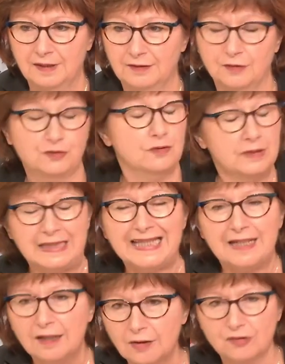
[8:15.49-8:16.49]
not only
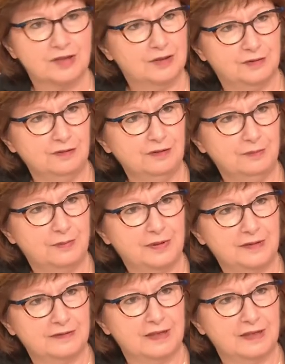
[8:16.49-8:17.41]
illogical but